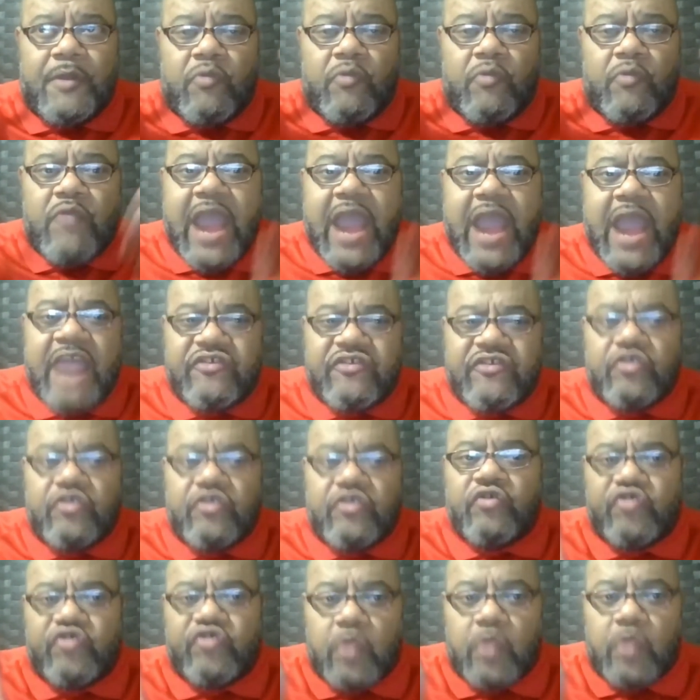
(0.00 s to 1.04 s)
the
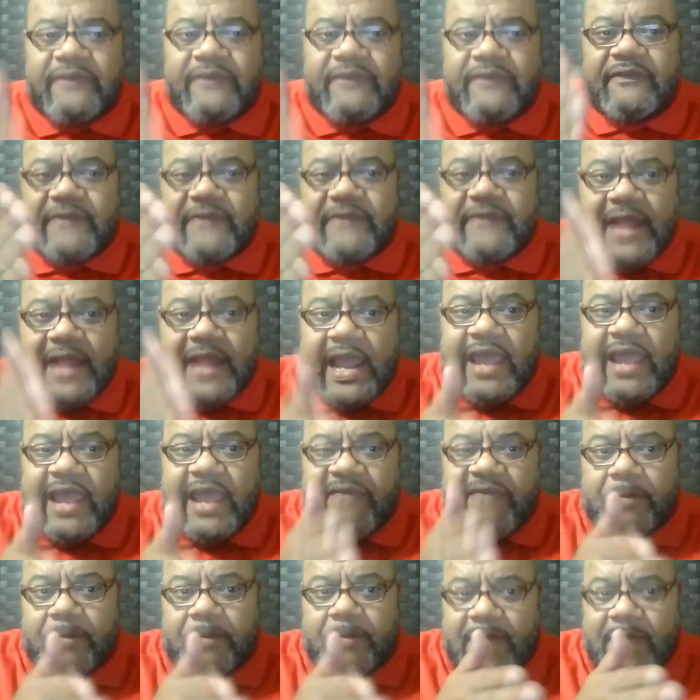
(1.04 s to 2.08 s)
rational choices that I
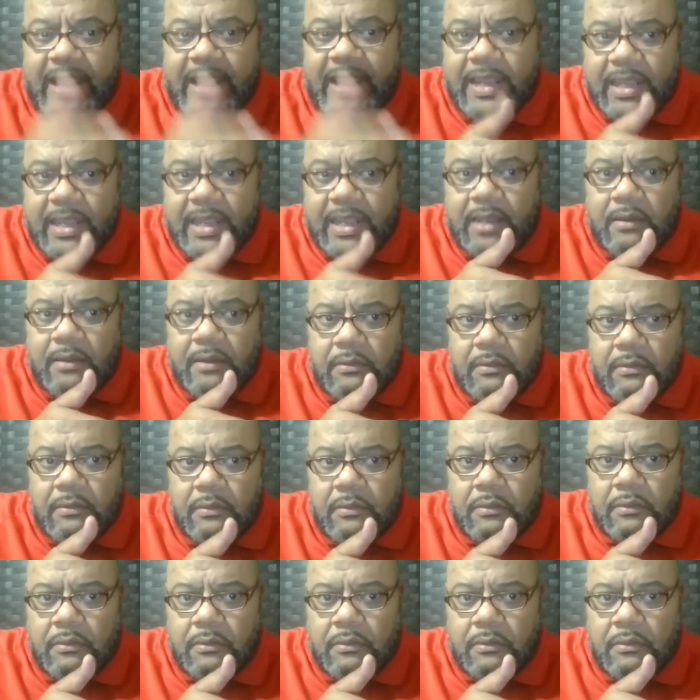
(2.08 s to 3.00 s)
have been making